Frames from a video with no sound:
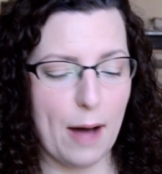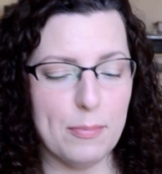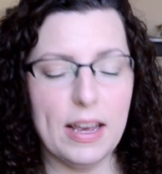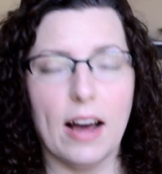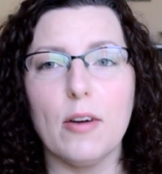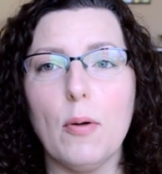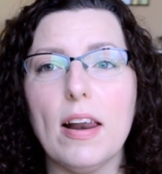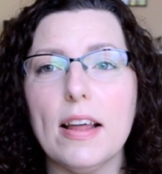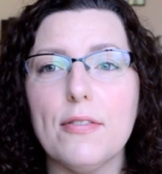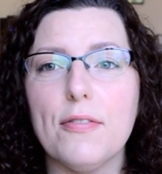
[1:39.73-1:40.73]
Yeah, I quite
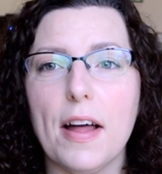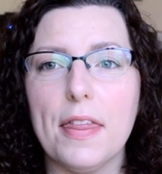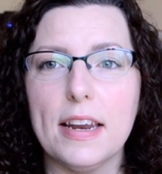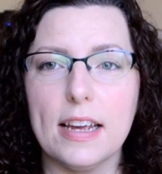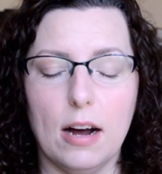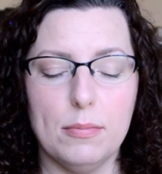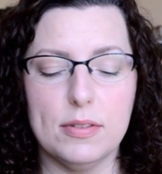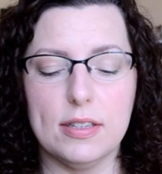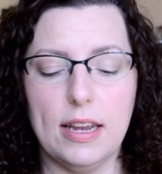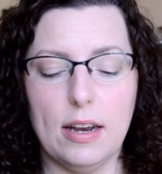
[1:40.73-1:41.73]
like the fact that it
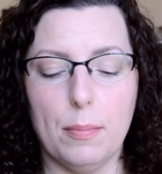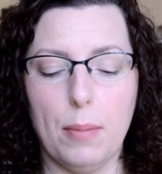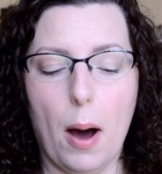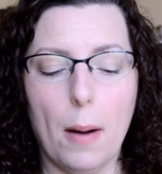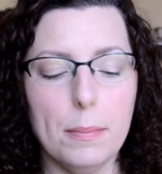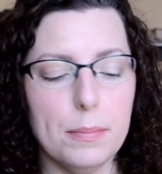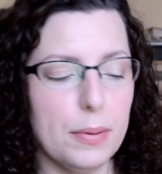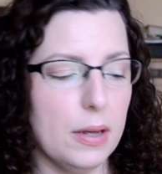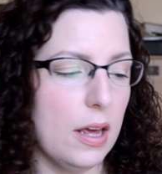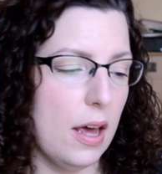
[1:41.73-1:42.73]
comes in a pump.
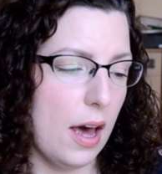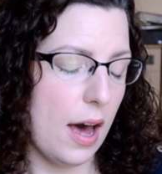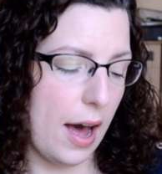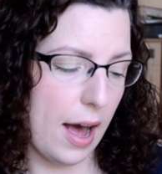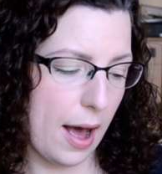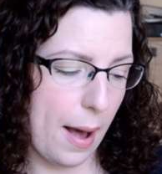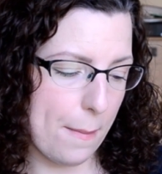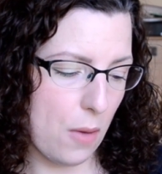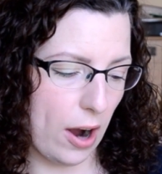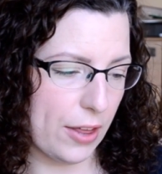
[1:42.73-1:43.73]

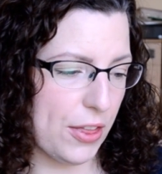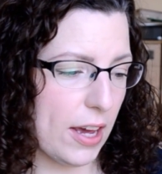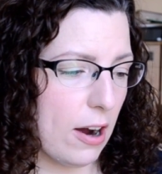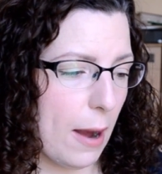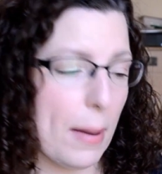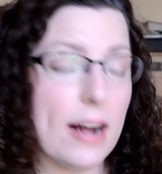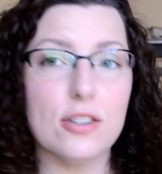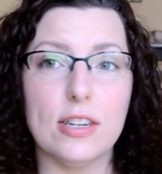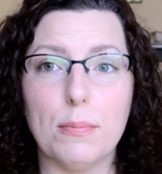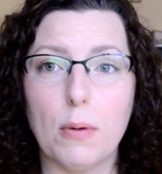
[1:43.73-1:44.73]
I think I'm
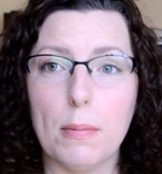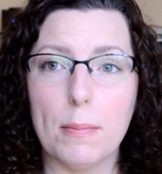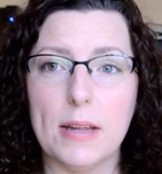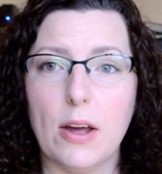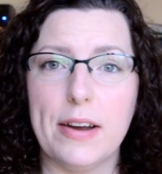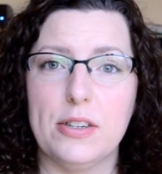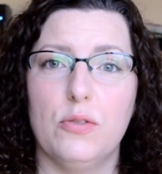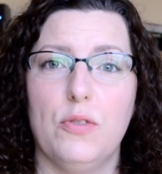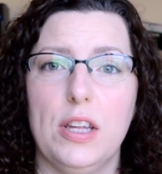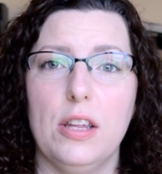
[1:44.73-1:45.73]
actually probably going to
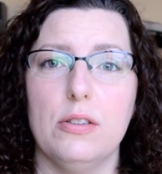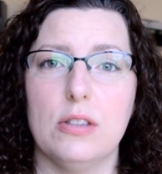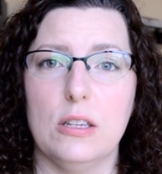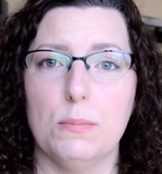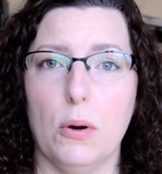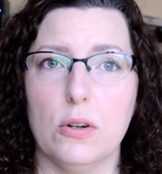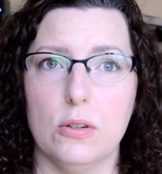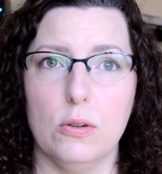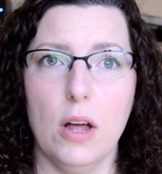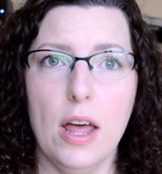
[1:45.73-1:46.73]
reuse this
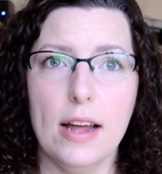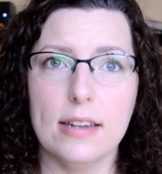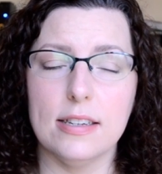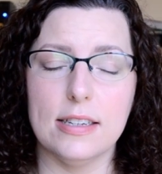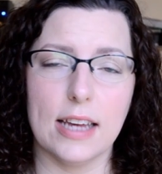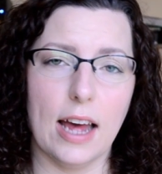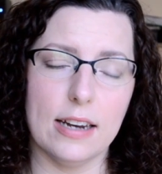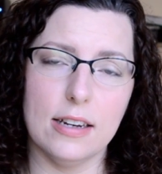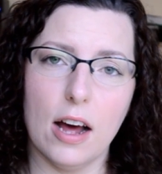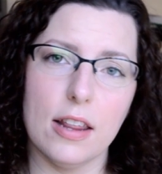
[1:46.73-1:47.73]
bottle to decant
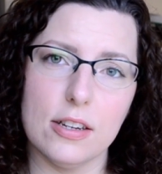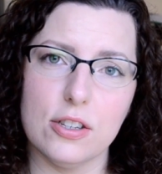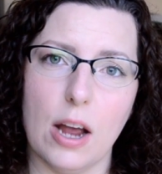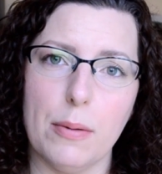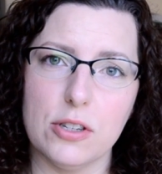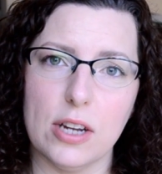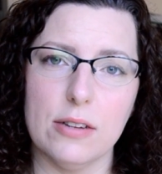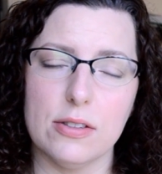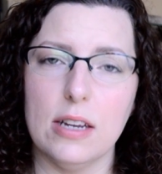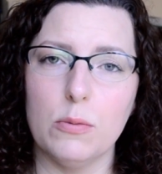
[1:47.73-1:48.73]
other shower
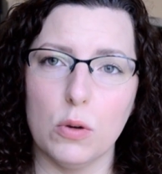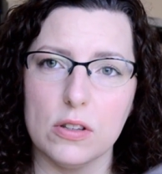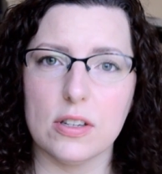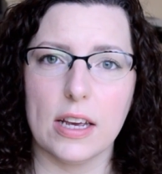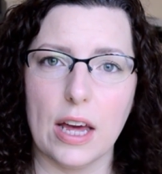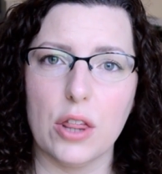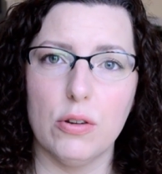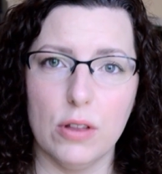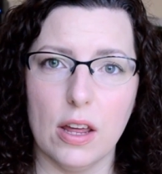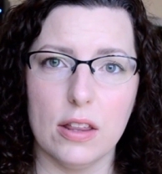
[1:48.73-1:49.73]
gels in once I get
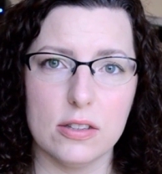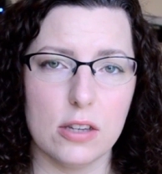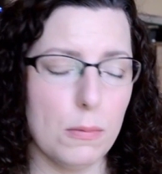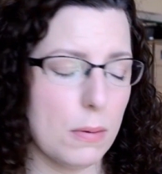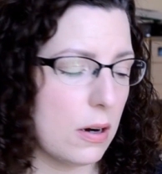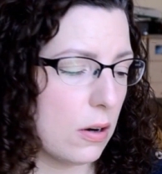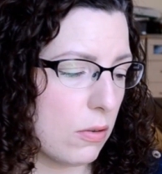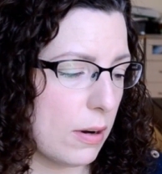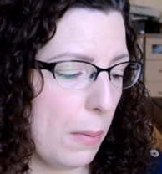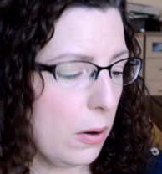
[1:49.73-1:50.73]
through the other Soap and
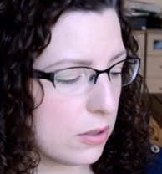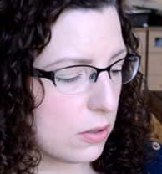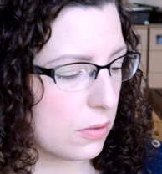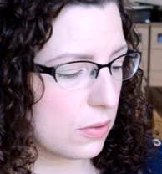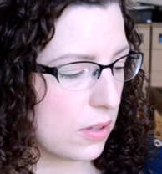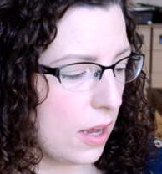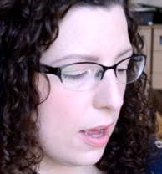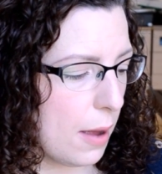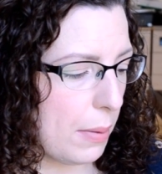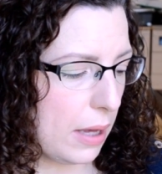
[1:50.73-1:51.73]
Glory bottles,
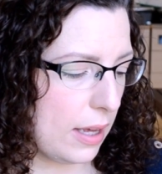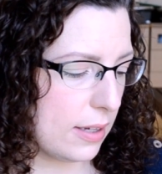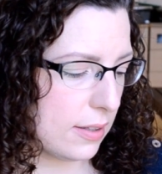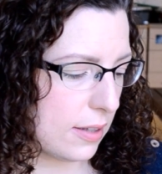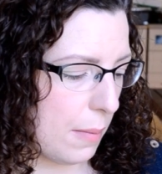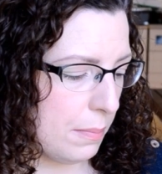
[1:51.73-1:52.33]
because